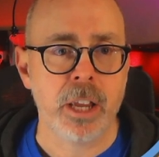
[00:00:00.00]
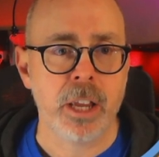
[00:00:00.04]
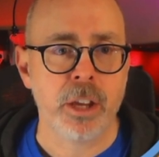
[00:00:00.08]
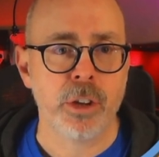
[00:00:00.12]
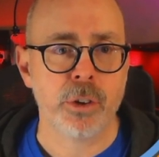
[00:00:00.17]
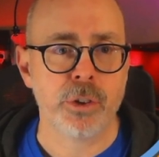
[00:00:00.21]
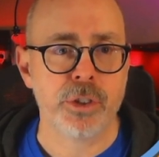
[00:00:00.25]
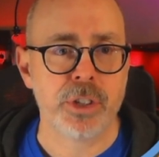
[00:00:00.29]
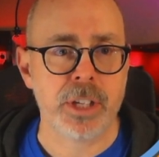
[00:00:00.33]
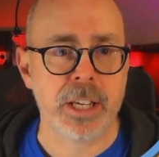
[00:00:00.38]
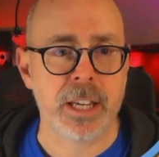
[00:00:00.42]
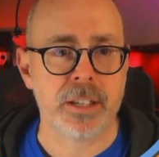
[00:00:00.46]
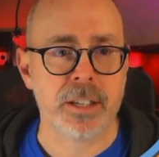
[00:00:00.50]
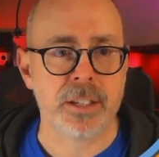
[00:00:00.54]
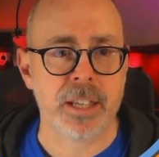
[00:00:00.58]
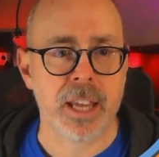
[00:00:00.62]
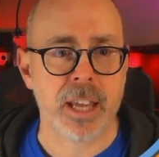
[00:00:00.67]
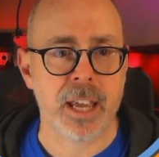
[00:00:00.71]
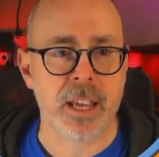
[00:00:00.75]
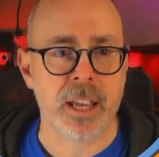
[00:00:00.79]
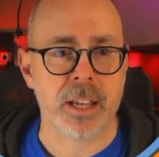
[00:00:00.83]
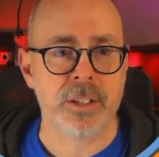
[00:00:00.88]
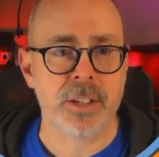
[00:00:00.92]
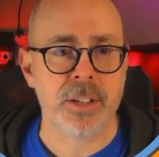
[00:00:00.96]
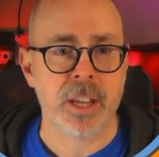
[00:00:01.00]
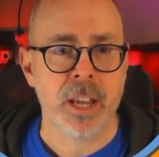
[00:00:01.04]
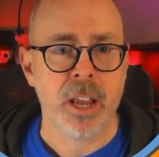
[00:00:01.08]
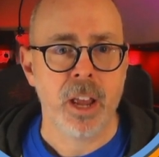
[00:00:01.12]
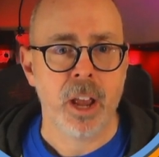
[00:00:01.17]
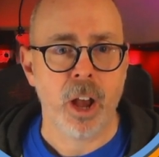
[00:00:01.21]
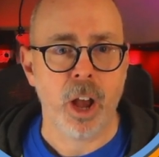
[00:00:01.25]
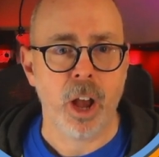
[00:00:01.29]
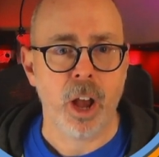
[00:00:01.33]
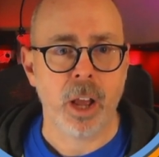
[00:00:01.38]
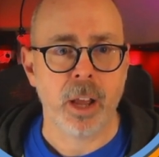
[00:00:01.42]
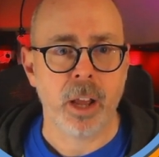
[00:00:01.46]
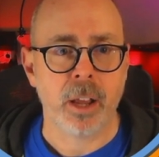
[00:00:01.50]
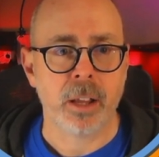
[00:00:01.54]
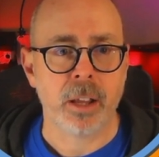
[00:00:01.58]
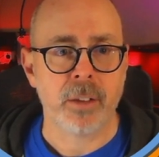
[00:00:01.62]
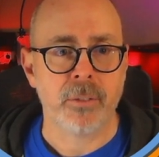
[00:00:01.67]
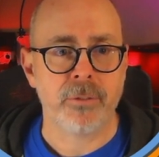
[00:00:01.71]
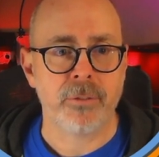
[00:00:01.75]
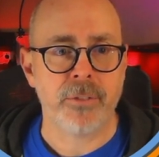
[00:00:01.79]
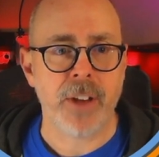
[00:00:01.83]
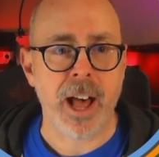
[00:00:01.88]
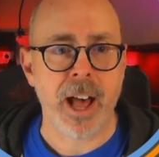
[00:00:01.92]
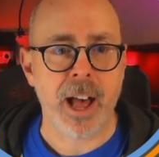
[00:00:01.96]
you'll see it says
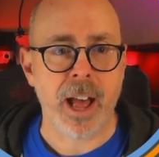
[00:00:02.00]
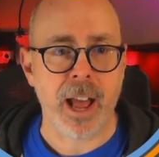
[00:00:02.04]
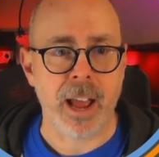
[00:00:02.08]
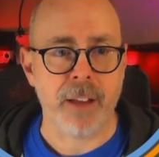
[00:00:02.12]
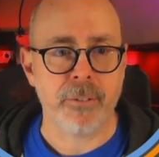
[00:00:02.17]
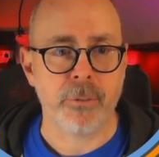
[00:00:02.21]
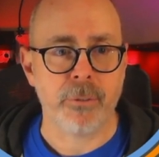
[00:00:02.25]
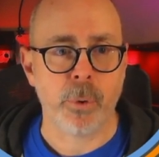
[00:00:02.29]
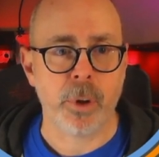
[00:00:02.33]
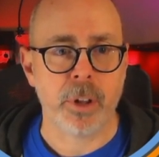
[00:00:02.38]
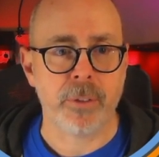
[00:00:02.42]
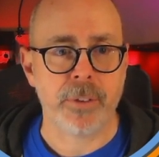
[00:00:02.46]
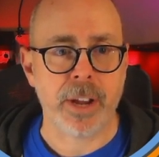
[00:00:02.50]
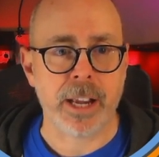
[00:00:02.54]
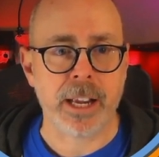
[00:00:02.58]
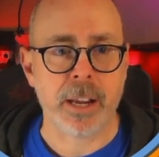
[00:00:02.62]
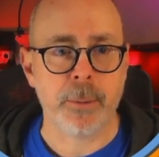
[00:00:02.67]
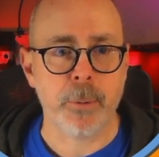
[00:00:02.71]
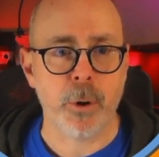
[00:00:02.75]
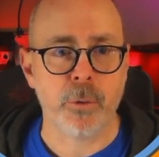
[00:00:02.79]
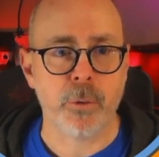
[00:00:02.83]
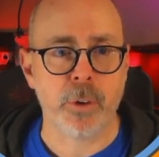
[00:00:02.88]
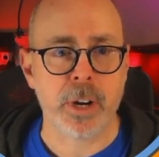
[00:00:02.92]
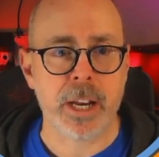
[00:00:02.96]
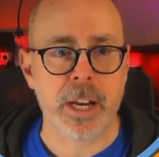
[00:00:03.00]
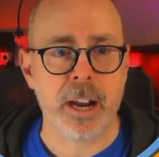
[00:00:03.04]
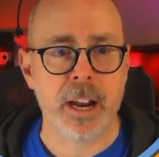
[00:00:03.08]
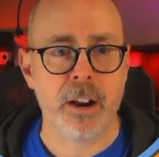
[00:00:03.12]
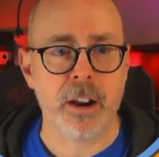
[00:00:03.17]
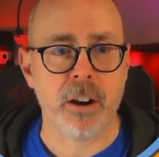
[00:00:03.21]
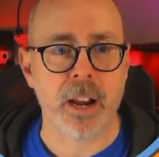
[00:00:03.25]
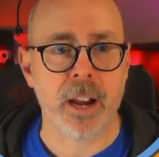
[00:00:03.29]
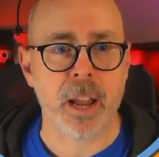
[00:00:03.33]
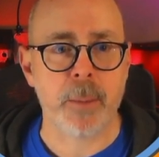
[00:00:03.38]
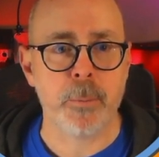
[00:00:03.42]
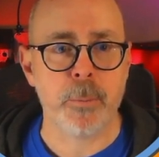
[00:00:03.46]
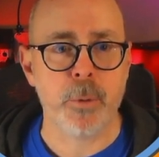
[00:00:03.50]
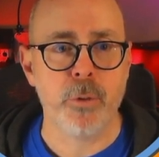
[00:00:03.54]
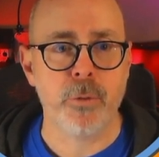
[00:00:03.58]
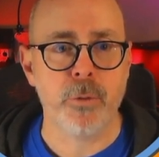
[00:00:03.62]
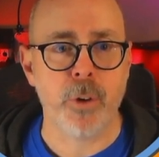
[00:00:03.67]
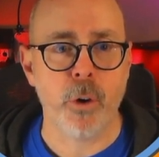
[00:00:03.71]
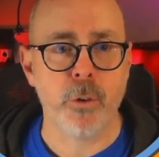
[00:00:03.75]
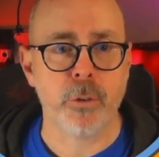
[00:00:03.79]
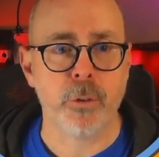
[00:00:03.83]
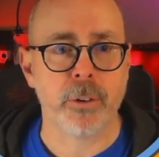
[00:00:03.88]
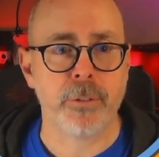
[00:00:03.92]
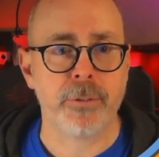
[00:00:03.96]
five. Well, if I come over here and I move
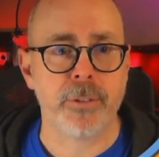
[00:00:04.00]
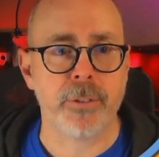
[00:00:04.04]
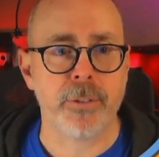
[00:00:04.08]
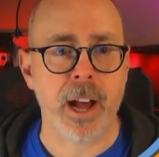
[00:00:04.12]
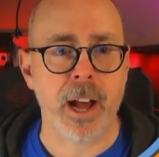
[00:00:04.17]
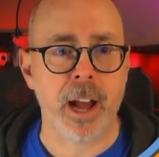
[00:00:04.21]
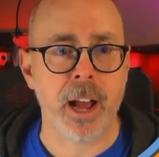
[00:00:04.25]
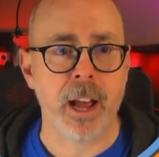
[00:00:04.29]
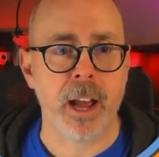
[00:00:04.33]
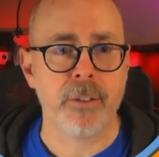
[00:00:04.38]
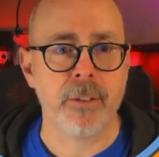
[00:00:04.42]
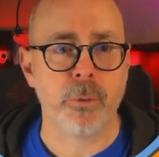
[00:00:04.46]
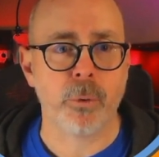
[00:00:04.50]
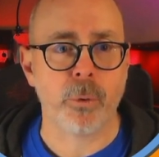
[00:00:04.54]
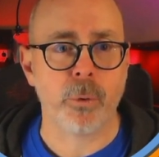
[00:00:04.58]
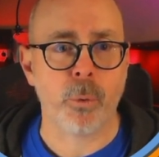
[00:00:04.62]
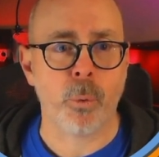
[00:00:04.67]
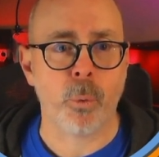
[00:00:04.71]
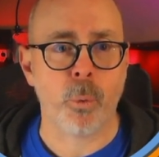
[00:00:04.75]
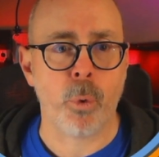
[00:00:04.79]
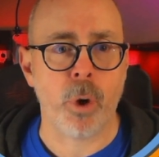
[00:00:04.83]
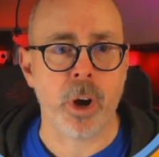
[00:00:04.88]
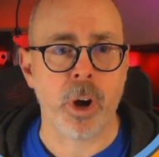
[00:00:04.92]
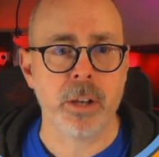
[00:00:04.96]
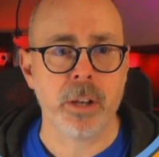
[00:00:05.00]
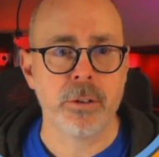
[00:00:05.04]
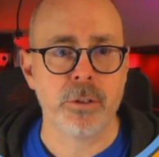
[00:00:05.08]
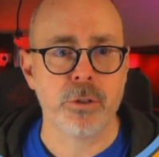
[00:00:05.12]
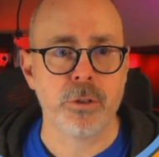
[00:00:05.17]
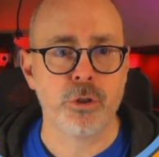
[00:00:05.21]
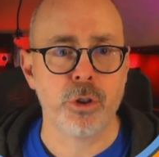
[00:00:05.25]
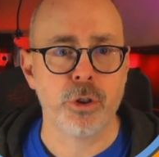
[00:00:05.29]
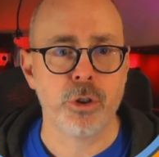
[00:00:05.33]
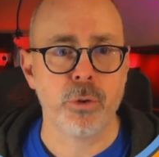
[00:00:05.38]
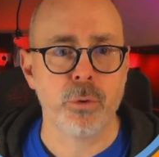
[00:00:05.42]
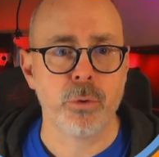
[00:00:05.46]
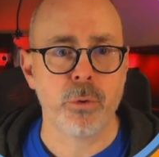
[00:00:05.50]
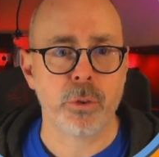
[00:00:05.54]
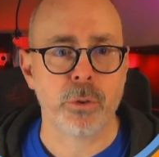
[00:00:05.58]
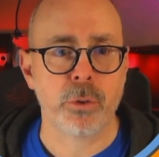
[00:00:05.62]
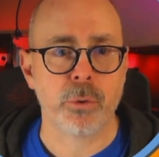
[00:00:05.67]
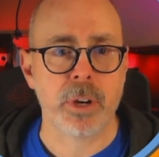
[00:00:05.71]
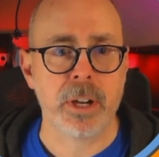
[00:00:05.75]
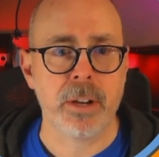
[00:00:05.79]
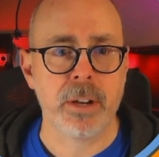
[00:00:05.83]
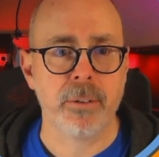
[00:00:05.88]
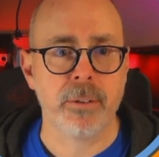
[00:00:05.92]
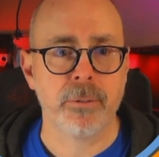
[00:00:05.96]
over five, one, two,
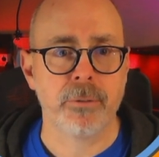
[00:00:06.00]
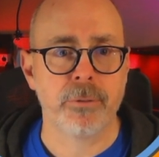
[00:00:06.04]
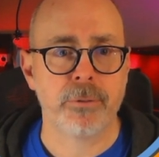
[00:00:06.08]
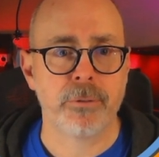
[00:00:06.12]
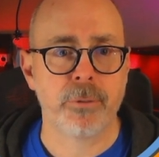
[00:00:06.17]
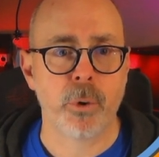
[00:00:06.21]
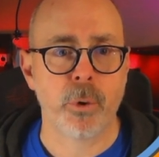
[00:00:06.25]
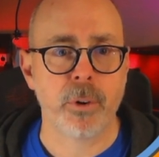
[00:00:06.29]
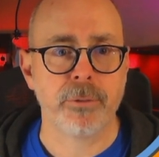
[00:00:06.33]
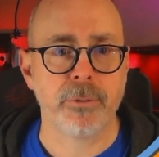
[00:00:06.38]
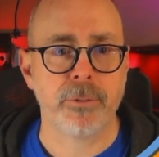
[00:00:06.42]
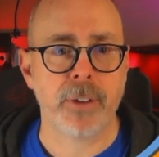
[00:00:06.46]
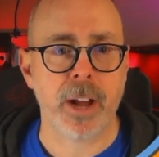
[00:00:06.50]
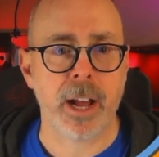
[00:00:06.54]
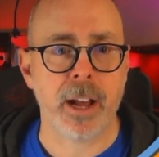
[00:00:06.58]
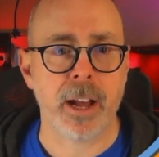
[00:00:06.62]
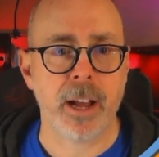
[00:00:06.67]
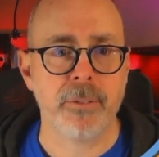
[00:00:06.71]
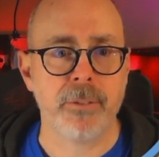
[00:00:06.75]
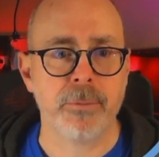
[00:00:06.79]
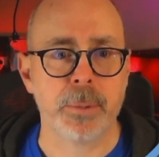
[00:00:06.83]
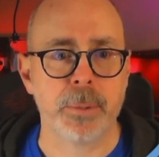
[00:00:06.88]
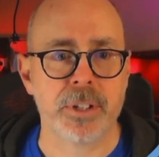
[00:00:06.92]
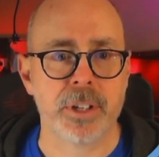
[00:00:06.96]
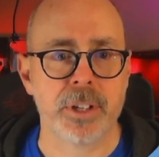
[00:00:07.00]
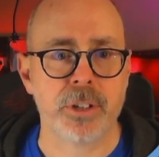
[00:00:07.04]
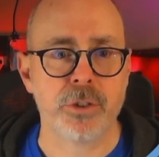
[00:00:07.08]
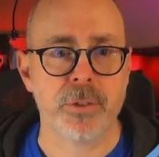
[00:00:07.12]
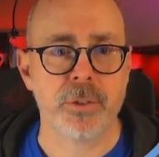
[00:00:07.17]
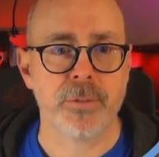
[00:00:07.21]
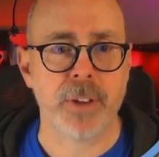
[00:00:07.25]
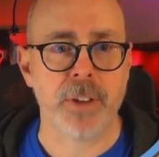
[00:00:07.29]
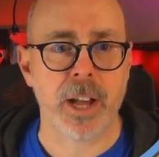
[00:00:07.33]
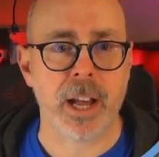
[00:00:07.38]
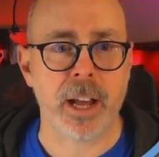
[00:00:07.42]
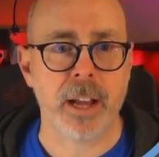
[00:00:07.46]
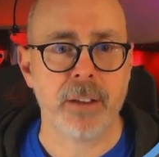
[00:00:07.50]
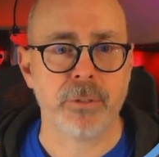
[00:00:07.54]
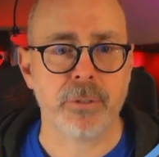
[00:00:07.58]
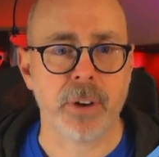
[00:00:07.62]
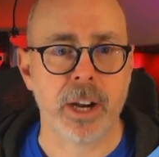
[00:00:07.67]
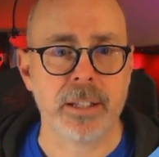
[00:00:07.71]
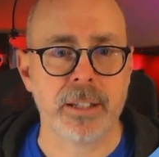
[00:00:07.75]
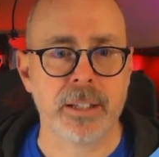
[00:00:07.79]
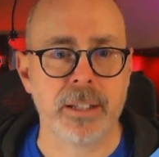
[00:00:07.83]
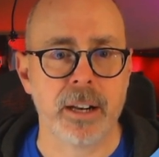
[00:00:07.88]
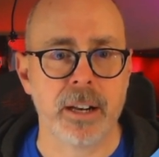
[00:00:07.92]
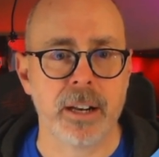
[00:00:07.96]
three, four, five, position five,
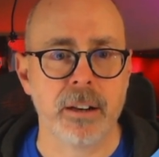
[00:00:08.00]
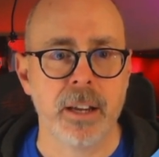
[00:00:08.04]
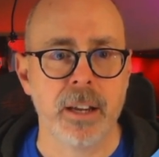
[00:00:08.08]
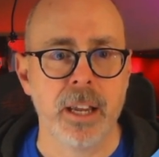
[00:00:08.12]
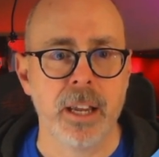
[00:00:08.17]
right there,